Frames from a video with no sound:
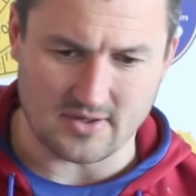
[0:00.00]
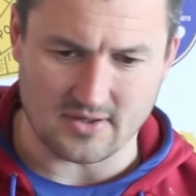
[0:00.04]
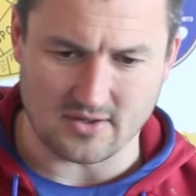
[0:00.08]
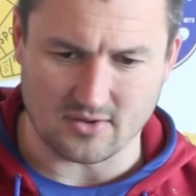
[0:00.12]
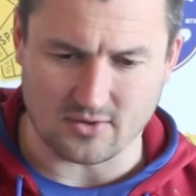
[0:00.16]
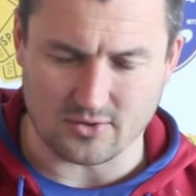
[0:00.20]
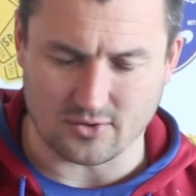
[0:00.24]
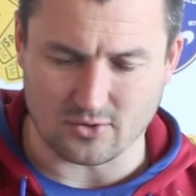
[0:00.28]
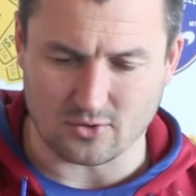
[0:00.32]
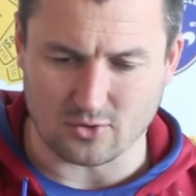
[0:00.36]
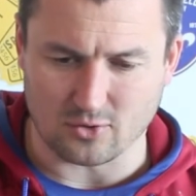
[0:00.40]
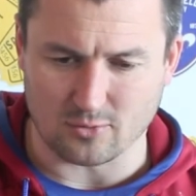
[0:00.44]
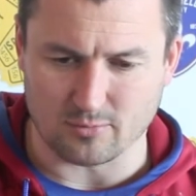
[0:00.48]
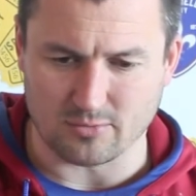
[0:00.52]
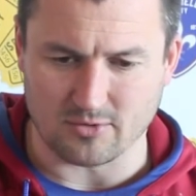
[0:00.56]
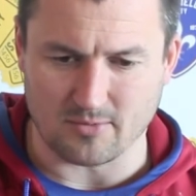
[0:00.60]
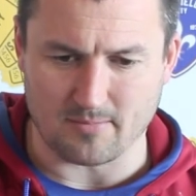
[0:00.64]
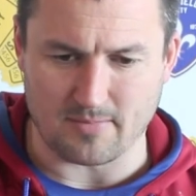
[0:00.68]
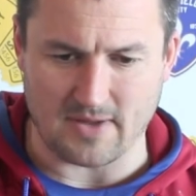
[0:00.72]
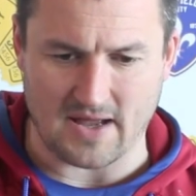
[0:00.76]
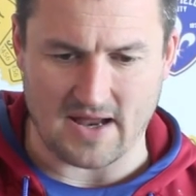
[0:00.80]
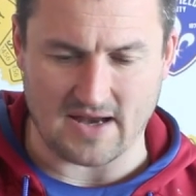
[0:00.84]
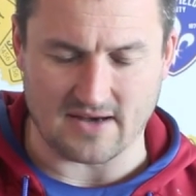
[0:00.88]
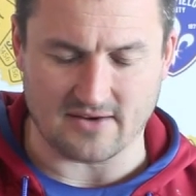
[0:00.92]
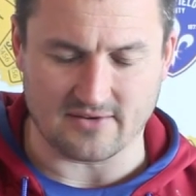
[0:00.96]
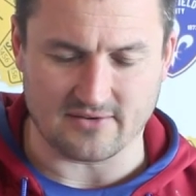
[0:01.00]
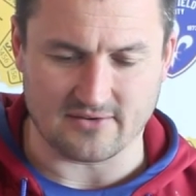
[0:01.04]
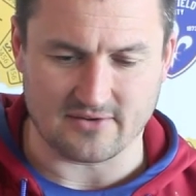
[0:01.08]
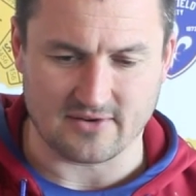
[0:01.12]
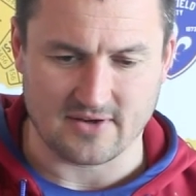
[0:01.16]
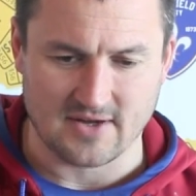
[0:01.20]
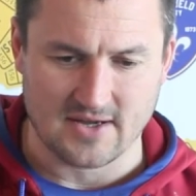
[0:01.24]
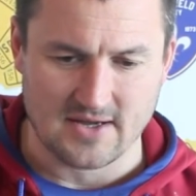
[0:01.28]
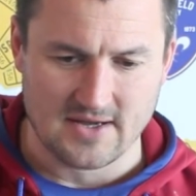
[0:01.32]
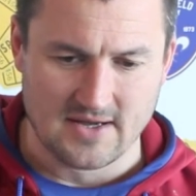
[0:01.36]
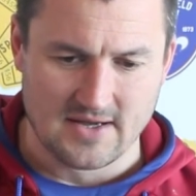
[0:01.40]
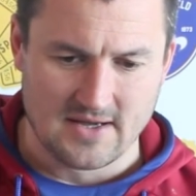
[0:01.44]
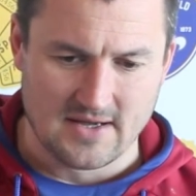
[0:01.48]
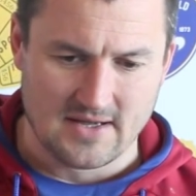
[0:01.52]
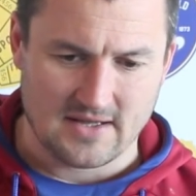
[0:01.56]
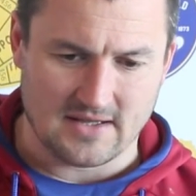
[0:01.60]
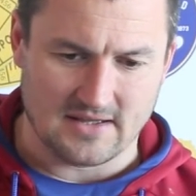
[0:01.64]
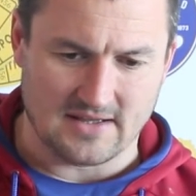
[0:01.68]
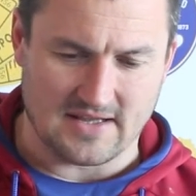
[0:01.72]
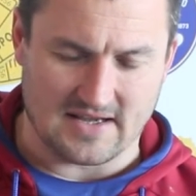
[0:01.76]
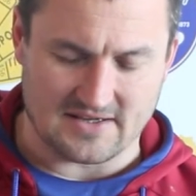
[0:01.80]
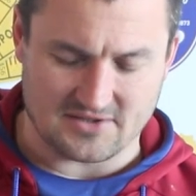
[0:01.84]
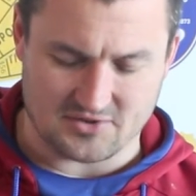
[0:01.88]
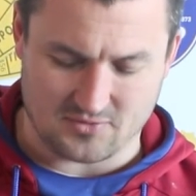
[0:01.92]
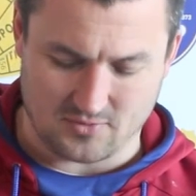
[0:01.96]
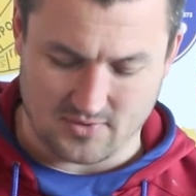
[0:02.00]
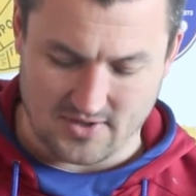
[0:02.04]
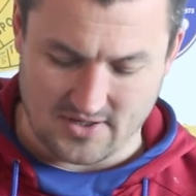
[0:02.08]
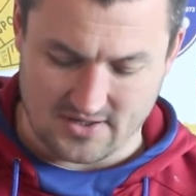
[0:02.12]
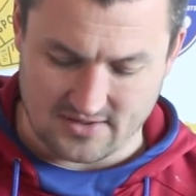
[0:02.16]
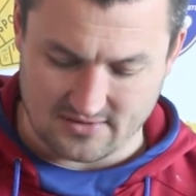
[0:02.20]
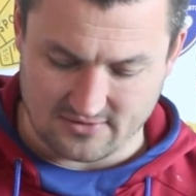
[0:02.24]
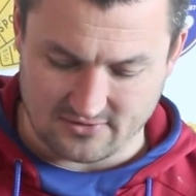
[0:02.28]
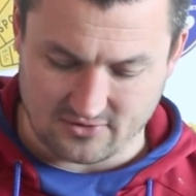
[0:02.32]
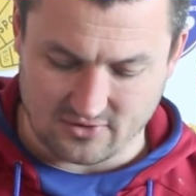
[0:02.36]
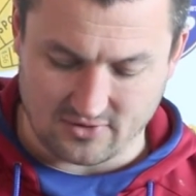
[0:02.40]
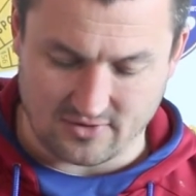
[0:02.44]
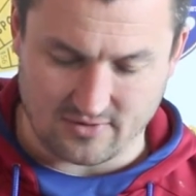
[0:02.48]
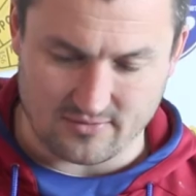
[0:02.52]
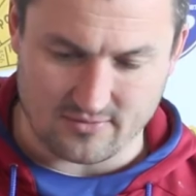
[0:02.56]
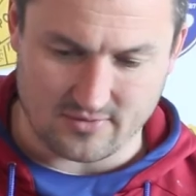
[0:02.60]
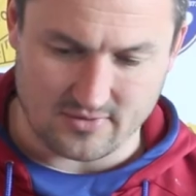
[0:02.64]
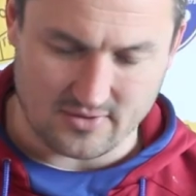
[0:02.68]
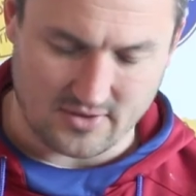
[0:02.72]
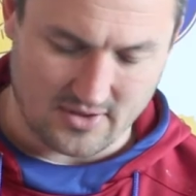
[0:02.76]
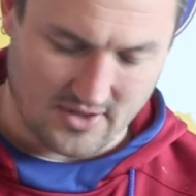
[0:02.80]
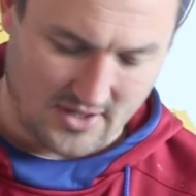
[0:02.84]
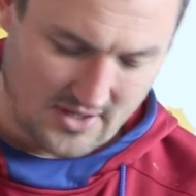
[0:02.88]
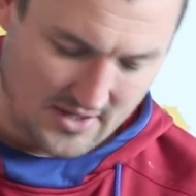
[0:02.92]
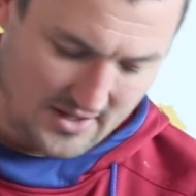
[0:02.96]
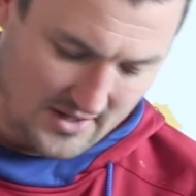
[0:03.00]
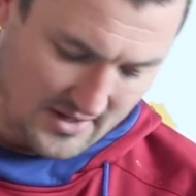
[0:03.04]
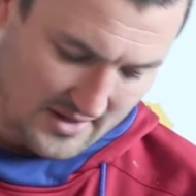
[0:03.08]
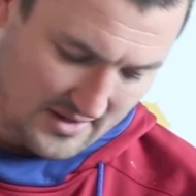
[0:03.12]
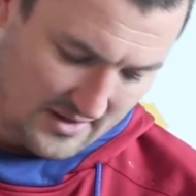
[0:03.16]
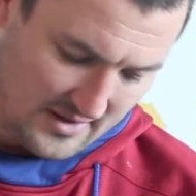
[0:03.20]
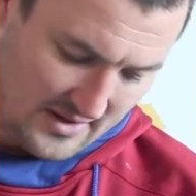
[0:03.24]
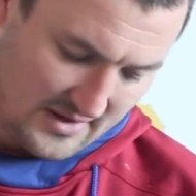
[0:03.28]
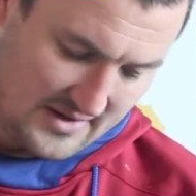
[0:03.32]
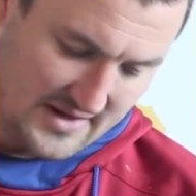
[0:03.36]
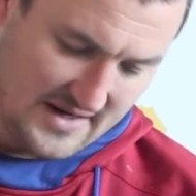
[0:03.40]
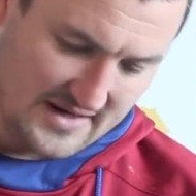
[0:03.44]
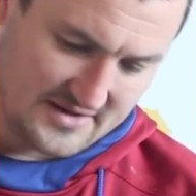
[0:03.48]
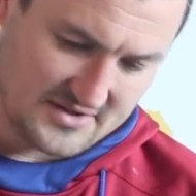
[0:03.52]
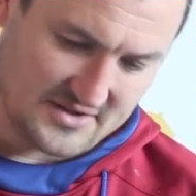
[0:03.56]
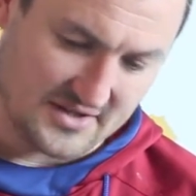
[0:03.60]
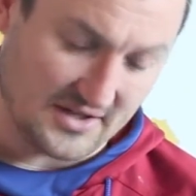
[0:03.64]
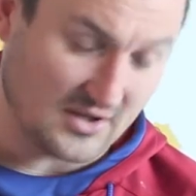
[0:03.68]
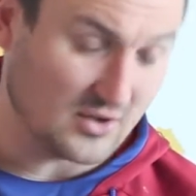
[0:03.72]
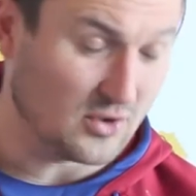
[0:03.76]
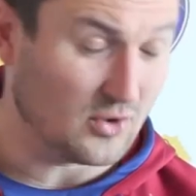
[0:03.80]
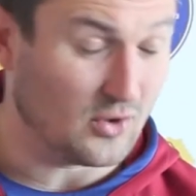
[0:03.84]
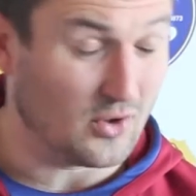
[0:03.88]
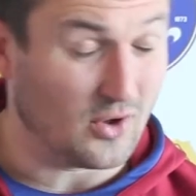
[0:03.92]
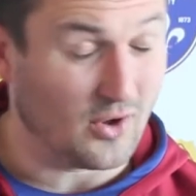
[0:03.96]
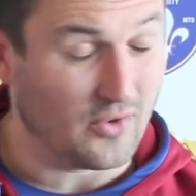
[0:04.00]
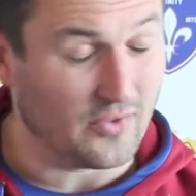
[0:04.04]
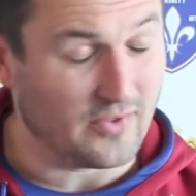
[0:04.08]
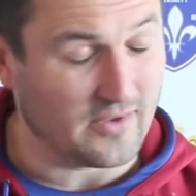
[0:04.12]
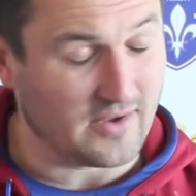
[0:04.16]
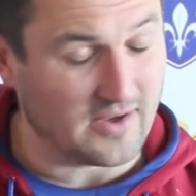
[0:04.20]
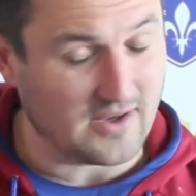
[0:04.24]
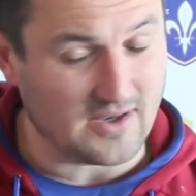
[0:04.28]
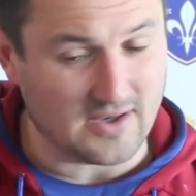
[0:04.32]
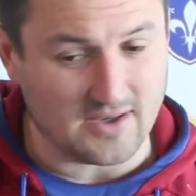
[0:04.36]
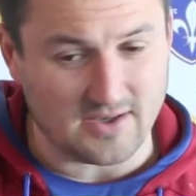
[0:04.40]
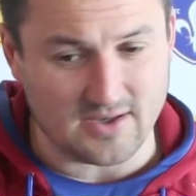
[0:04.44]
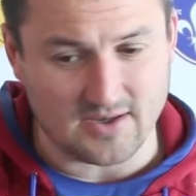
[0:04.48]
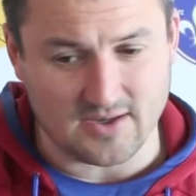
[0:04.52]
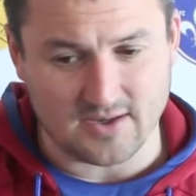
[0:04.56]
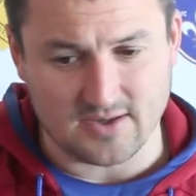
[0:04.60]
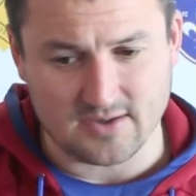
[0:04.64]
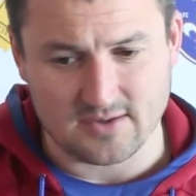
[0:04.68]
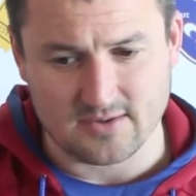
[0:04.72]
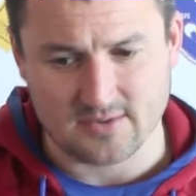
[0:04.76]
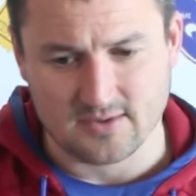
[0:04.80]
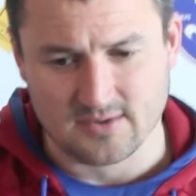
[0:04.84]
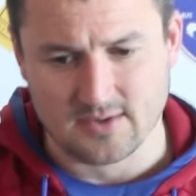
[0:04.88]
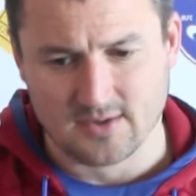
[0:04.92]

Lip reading: He got a couple of bangs last week, and he's got a nasty cut on the